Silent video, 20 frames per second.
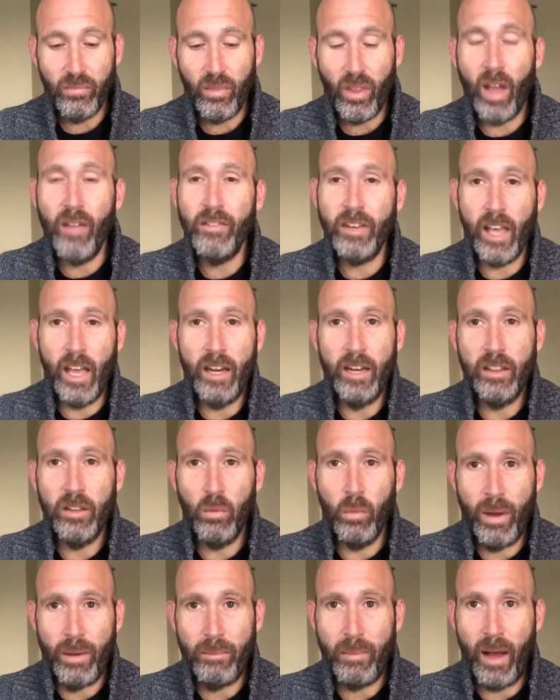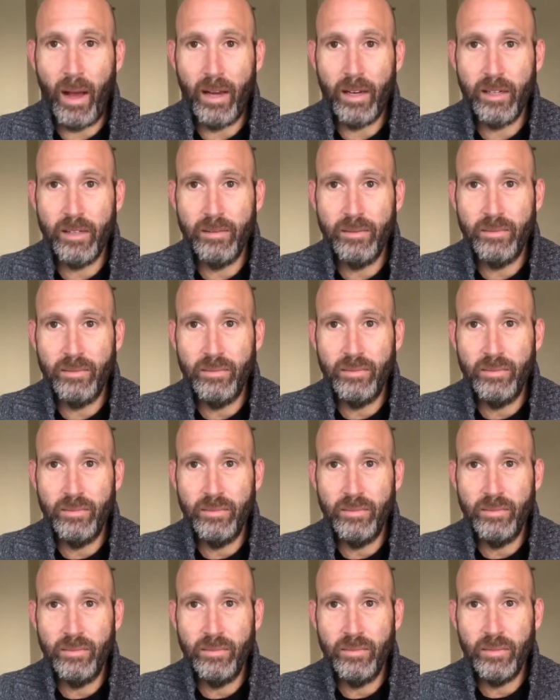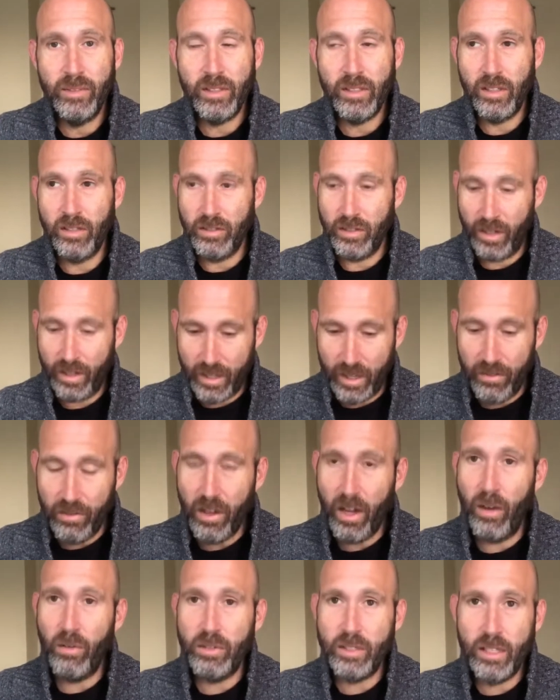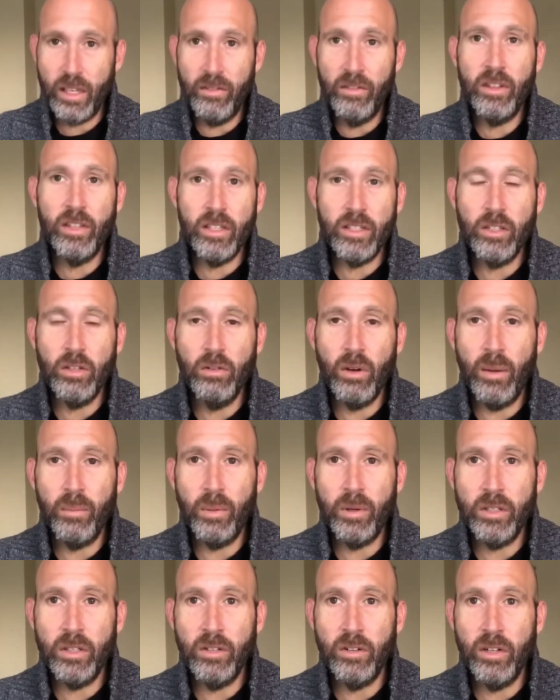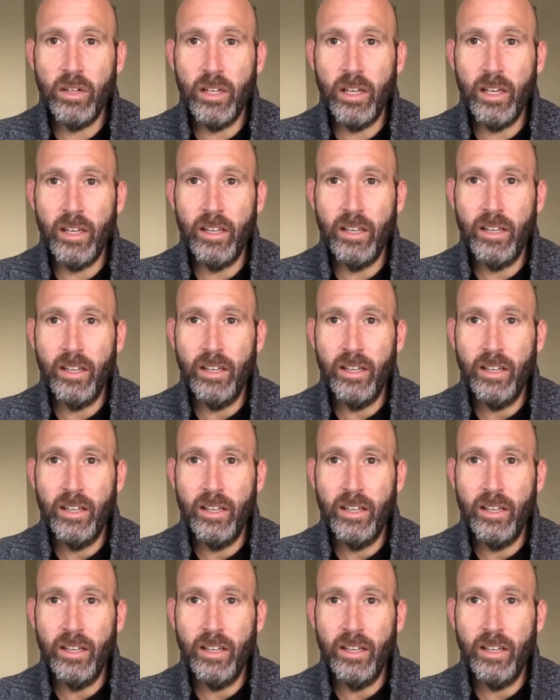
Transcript: of gaining the weight back so it's a given. I was given this new opportunity.